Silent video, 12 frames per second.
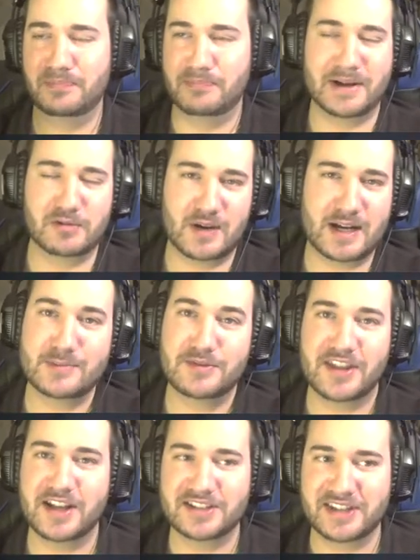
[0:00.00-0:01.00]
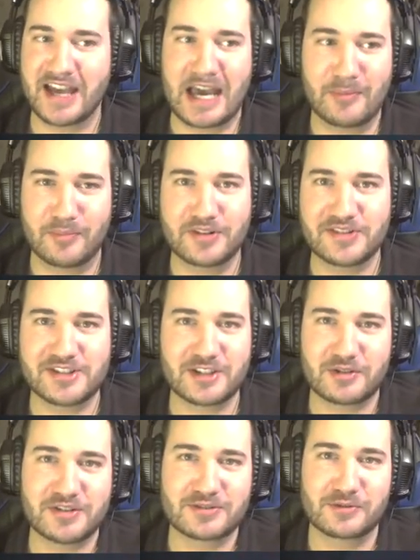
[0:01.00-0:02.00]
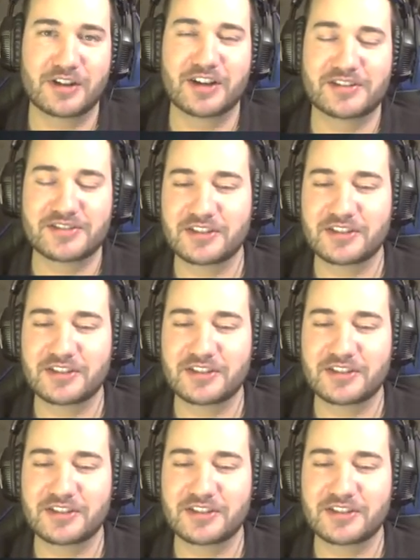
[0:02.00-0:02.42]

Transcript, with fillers: by random things that happen in Series 1.